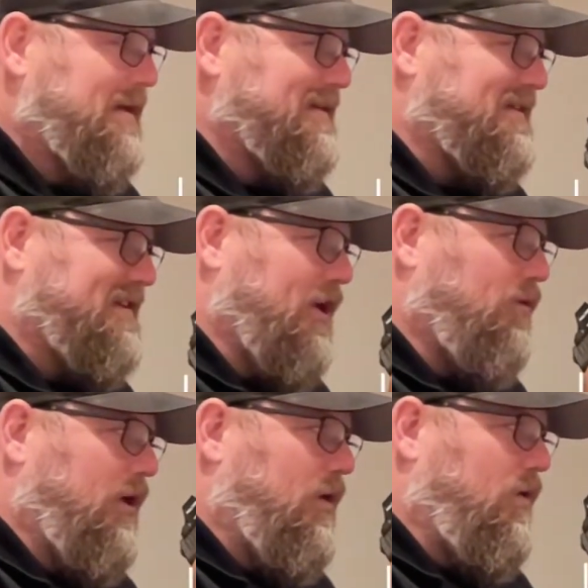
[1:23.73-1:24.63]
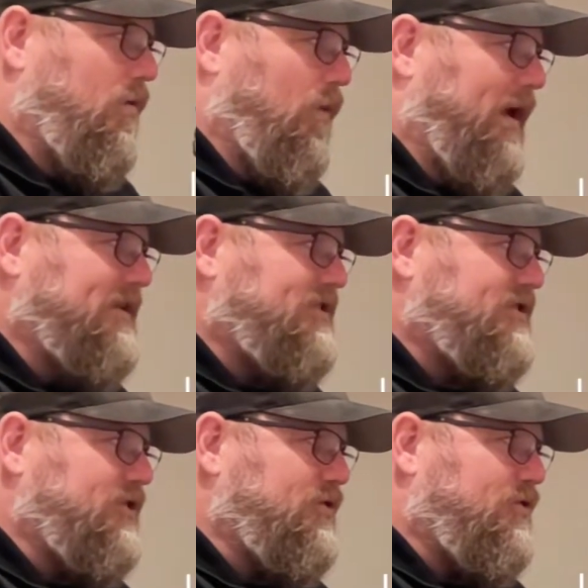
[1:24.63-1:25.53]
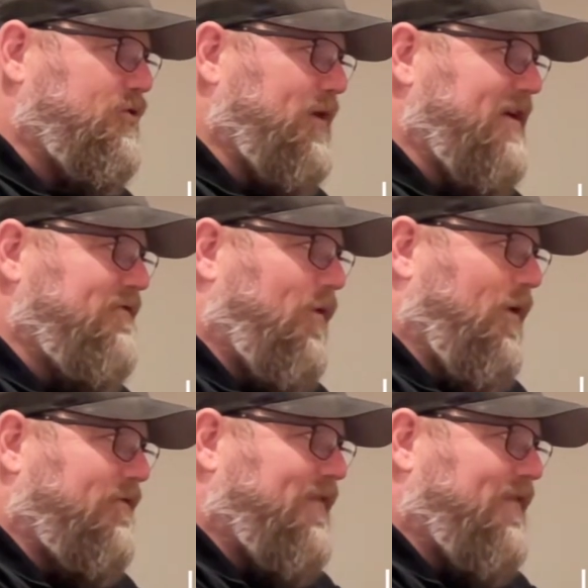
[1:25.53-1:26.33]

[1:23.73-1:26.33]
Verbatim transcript: 0, 1, 2, 3, 4,